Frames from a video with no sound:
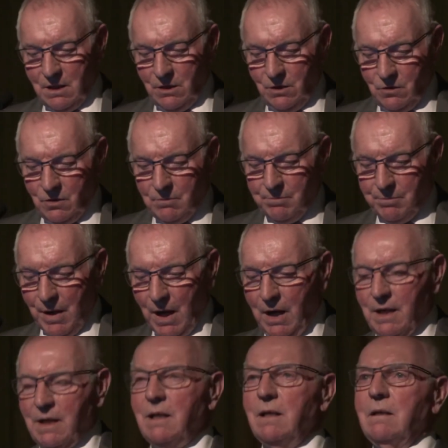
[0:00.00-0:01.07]
You could
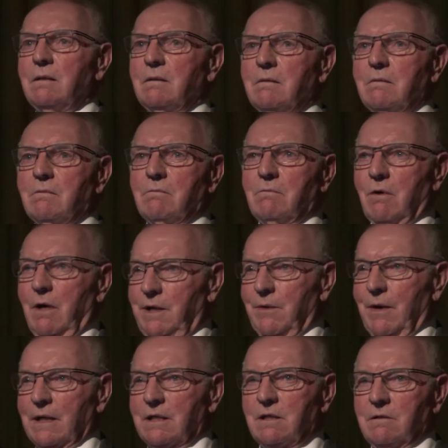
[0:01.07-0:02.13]
buy
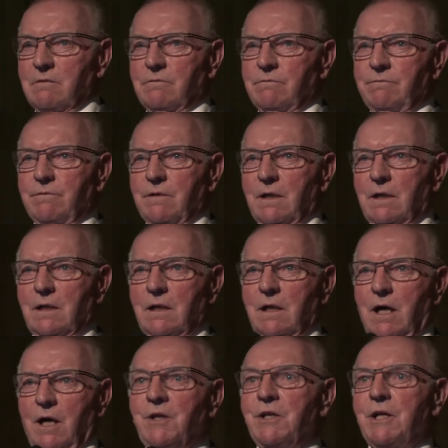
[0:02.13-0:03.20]
radioactive
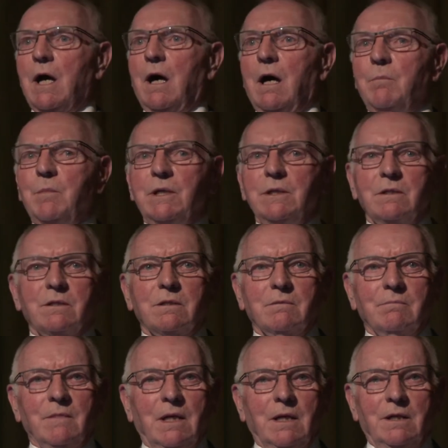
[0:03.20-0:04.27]
undergarments
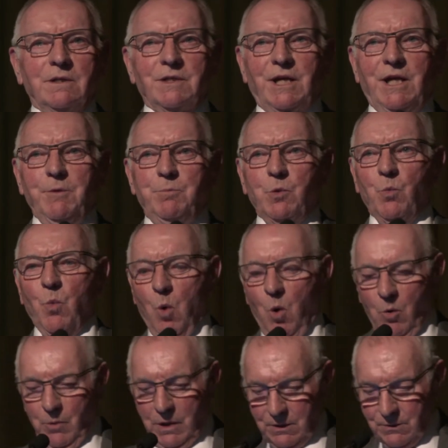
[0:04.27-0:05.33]
to keep you
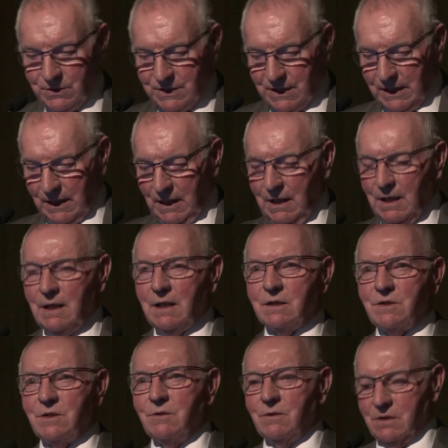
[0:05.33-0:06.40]
warm when you were skiing,
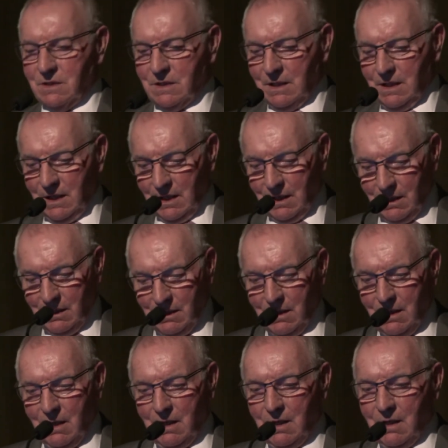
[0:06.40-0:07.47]
as you can see here.
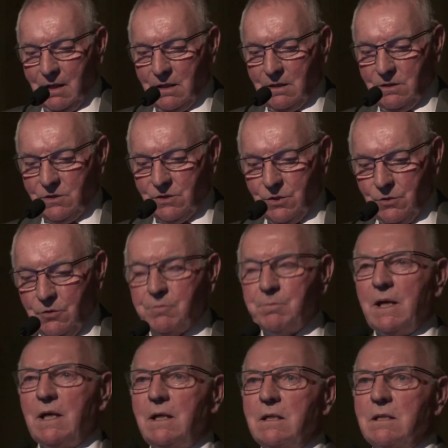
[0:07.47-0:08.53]

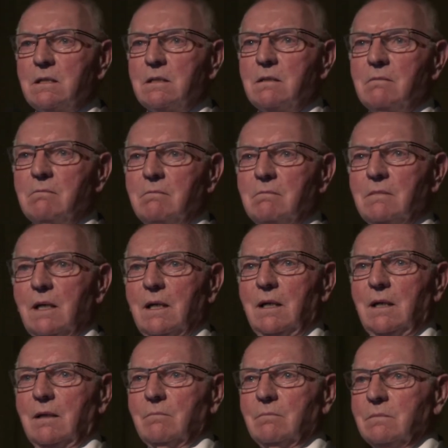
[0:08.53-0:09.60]
Toothpaste
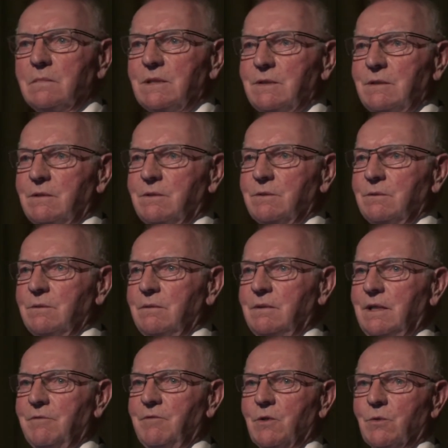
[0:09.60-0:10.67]
to
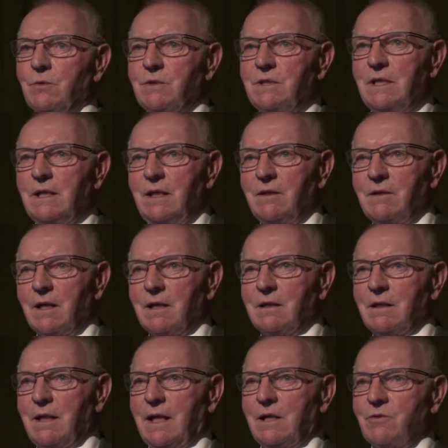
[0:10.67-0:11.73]
give your teeth that
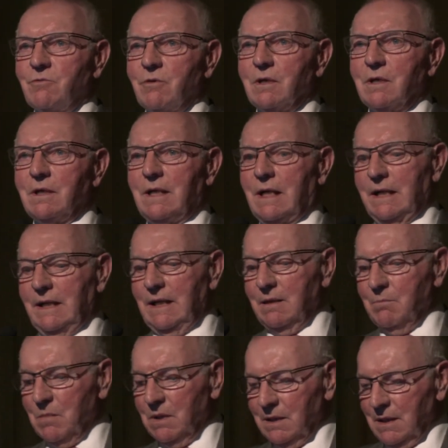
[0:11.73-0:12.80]
extra
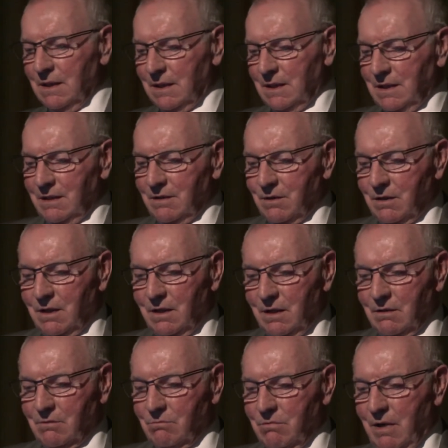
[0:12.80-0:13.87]
gleam.
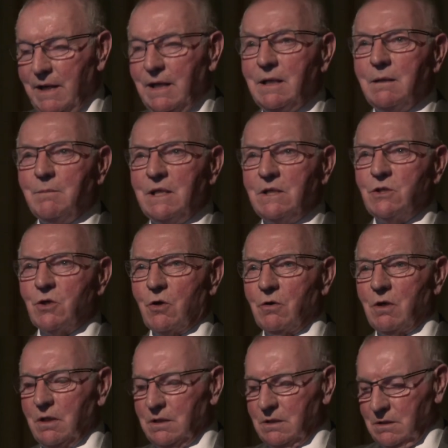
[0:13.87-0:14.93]
Radium in
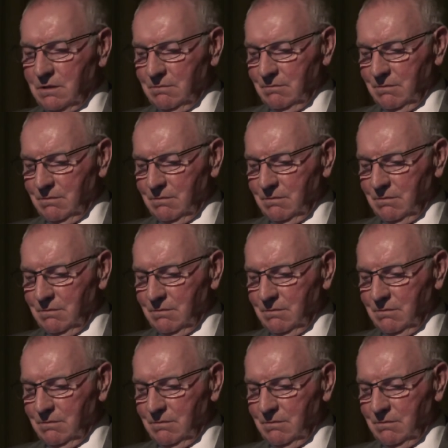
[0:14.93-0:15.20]
chocolate,